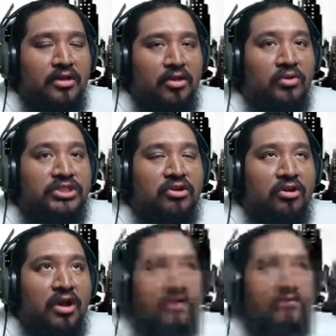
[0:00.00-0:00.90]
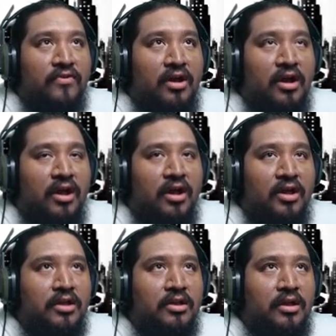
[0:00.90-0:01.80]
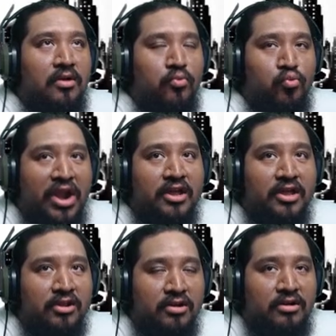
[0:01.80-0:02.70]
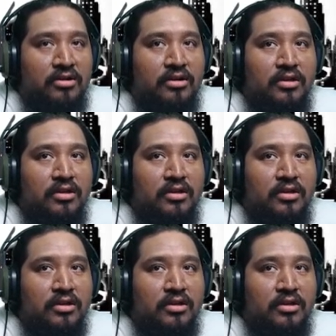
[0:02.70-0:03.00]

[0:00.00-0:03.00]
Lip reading: you start off on regular.